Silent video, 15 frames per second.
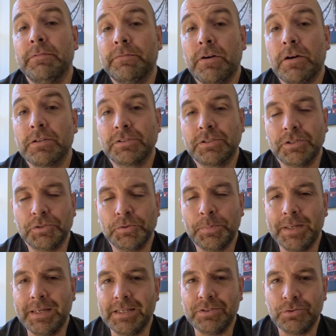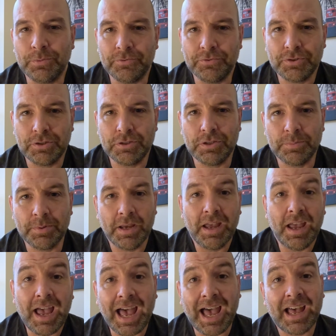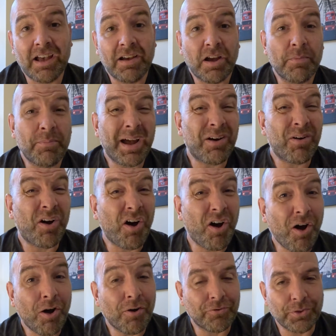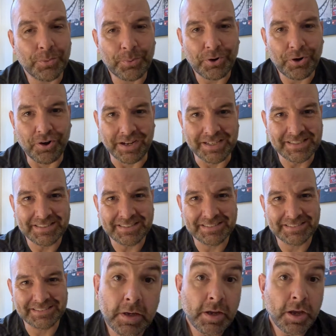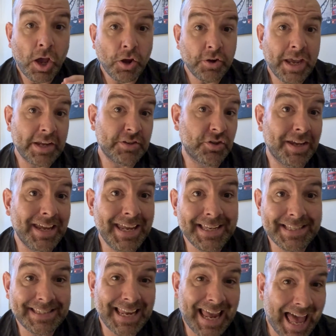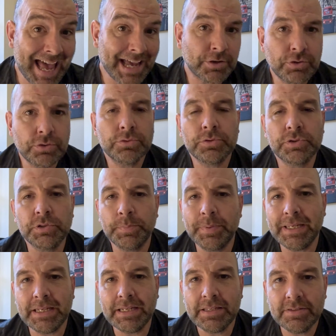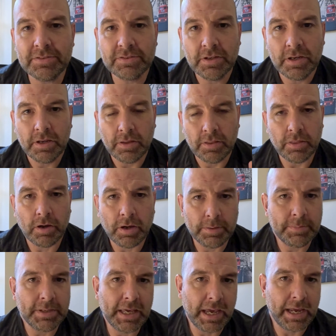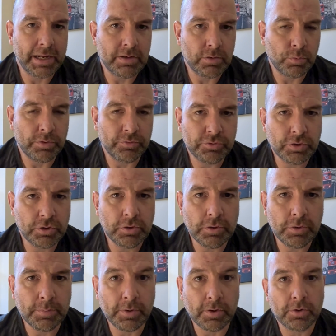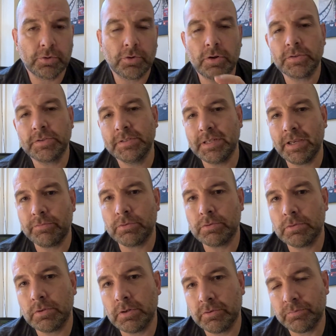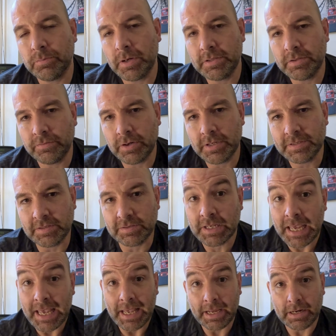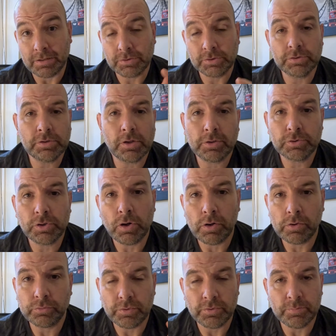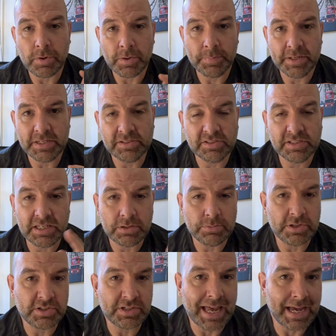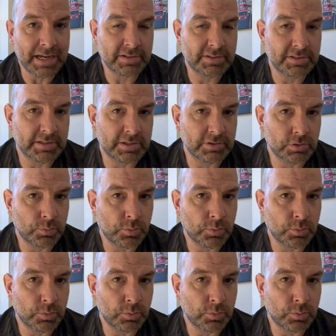faster speeds with Toob at about half the price. Okay, so here's the actual speeds that I'm getting with Toob across several of my devices, and I'll start off with my PC, which acts as a